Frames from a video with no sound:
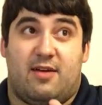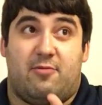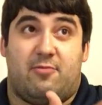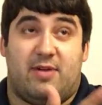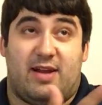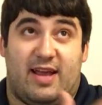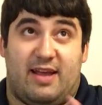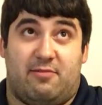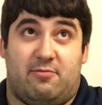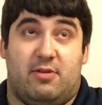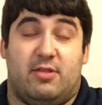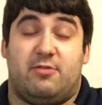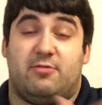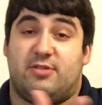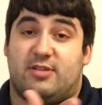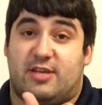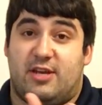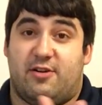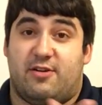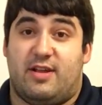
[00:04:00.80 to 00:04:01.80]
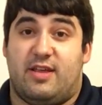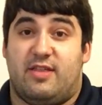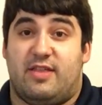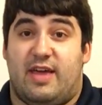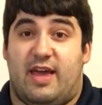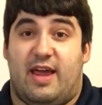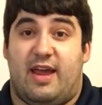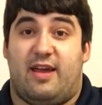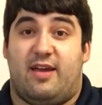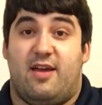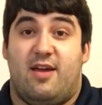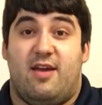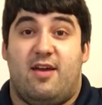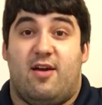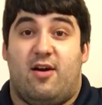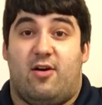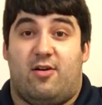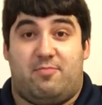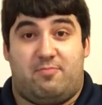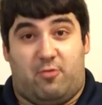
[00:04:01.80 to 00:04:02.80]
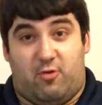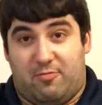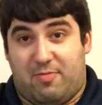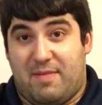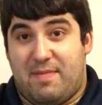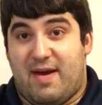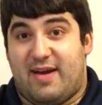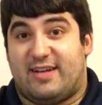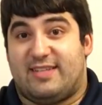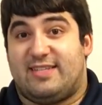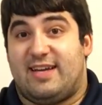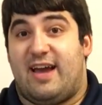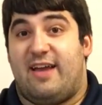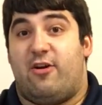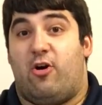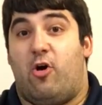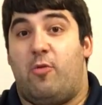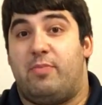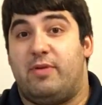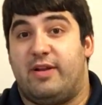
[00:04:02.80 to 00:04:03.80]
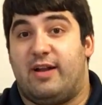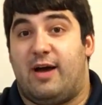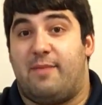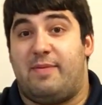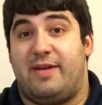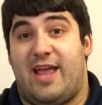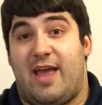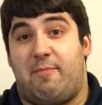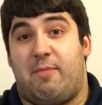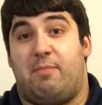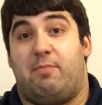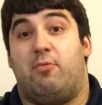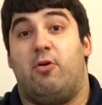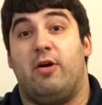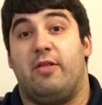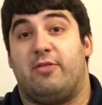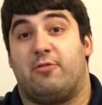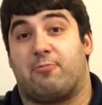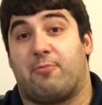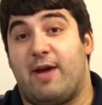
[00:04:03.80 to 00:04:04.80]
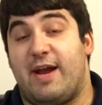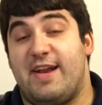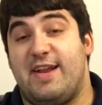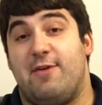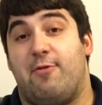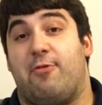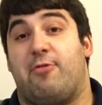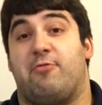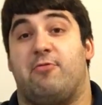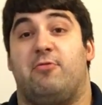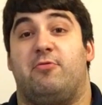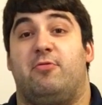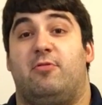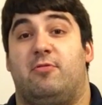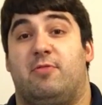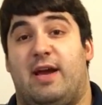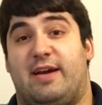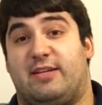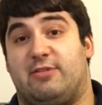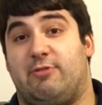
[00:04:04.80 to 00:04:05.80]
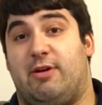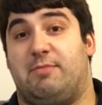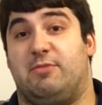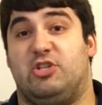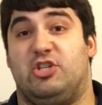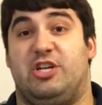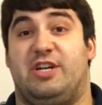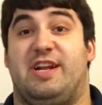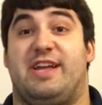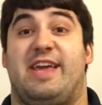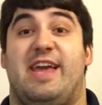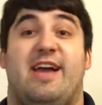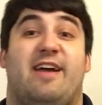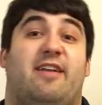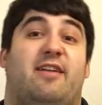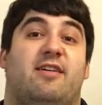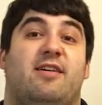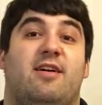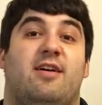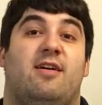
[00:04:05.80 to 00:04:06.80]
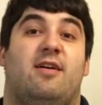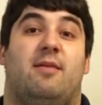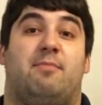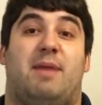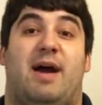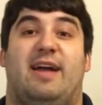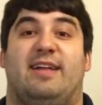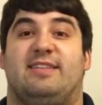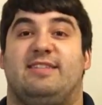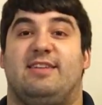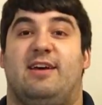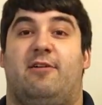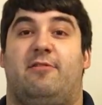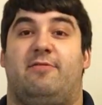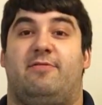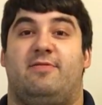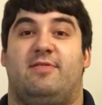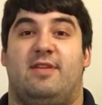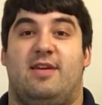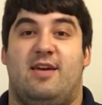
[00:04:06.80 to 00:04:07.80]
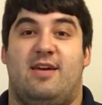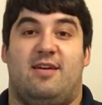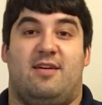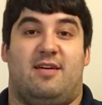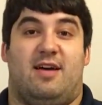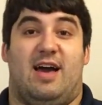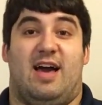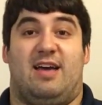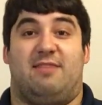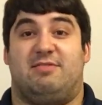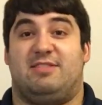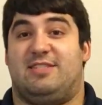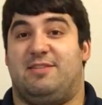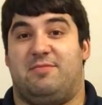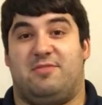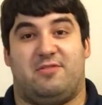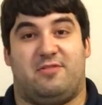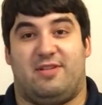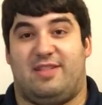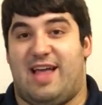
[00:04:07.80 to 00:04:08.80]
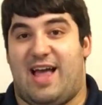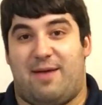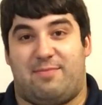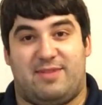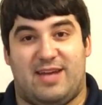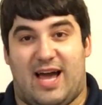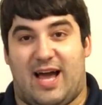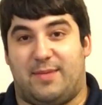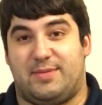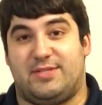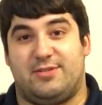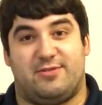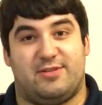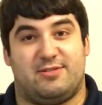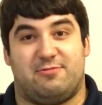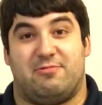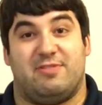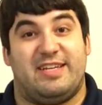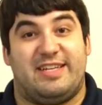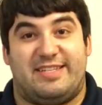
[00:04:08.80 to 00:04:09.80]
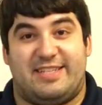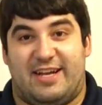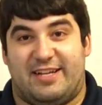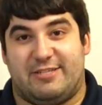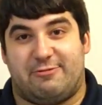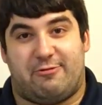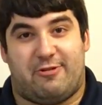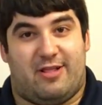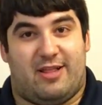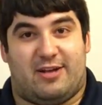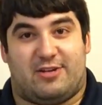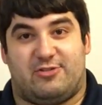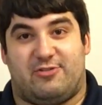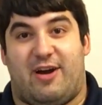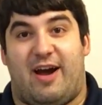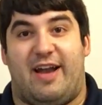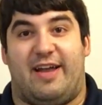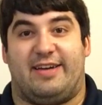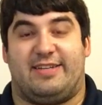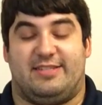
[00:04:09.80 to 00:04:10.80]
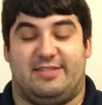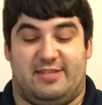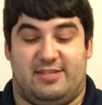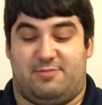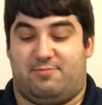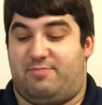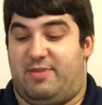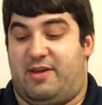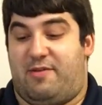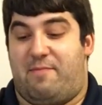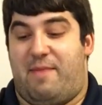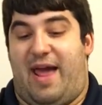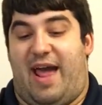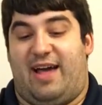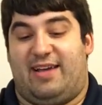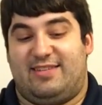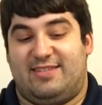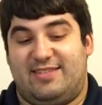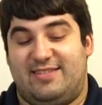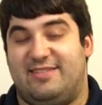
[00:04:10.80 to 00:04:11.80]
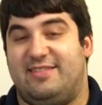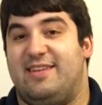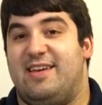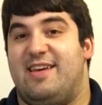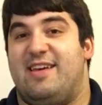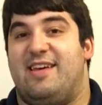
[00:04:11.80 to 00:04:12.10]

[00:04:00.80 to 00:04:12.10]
when I went through security, they pulled my bag aside, opened it up, and had me put the radio through the X-ray machine again by itself. Similar to laptops, they're just really dense with electronics. It's this big mass